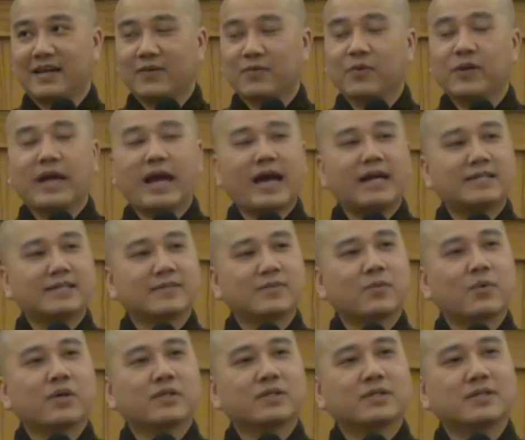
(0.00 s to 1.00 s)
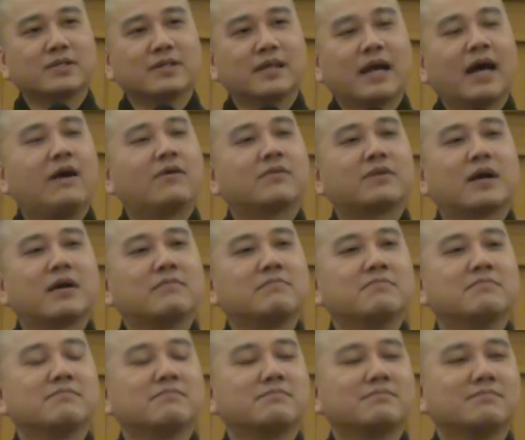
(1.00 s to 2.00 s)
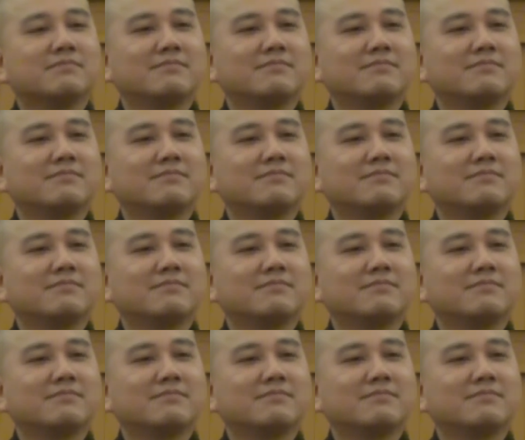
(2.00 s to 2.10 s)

And we ask the question, how come?